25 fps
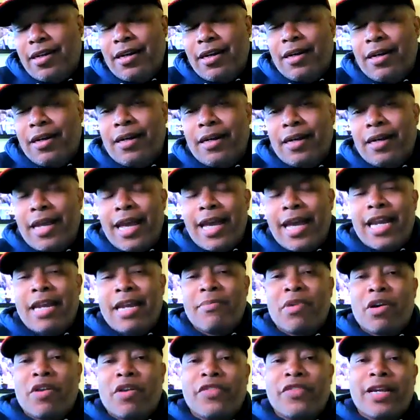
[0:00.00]
Eddie
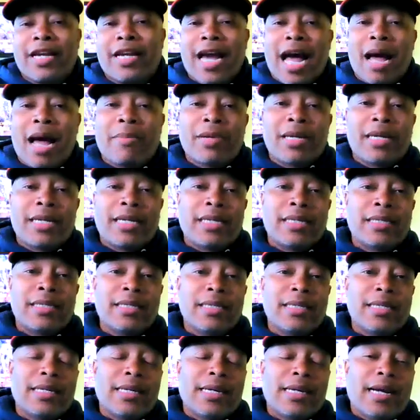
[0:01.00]
Murphy comedy
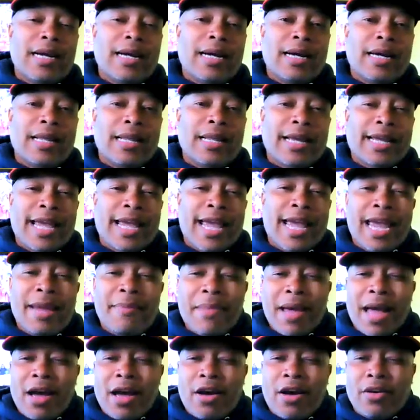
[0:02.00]
that came
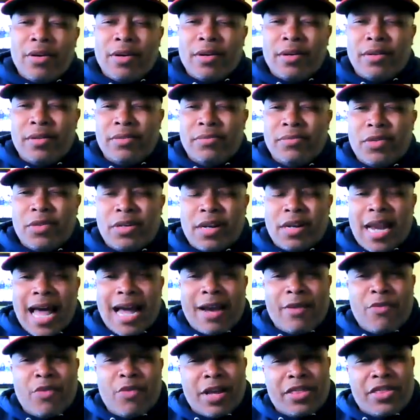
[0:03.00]
out,
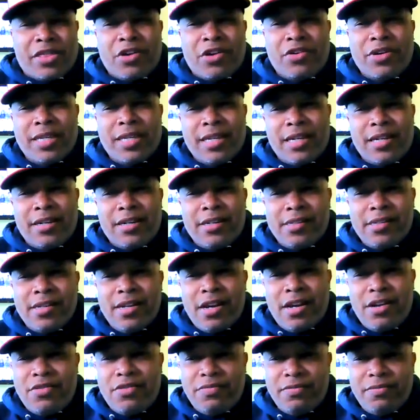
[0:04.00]
30 years
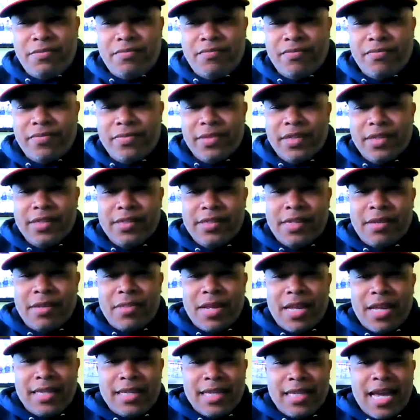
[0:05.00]
ago? Something
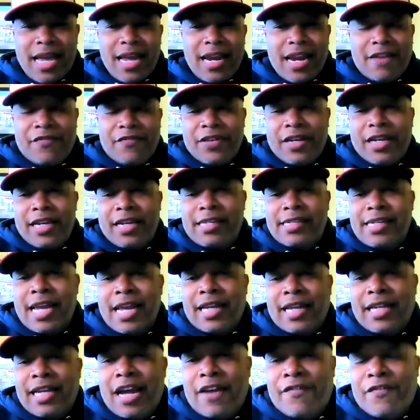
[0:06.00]
like that. I forget
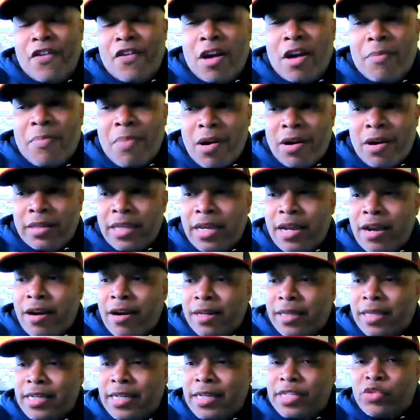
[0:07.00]
exactly how far apart they are. I
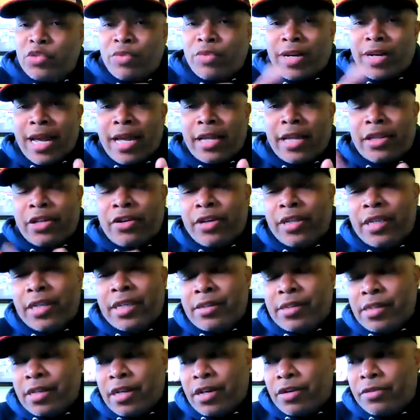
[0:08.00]
think it's 29, 30
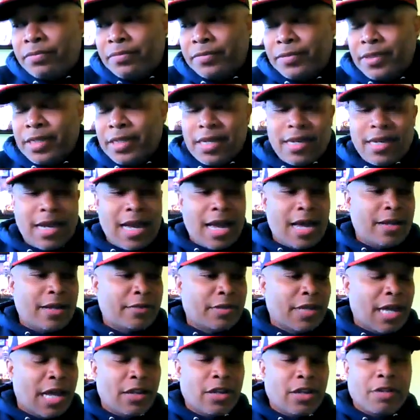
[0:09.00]
years ago.
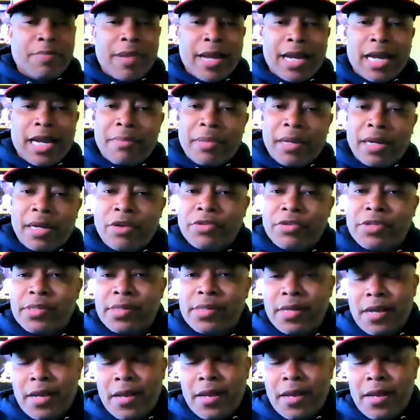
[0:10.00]
I'll look back at my notes.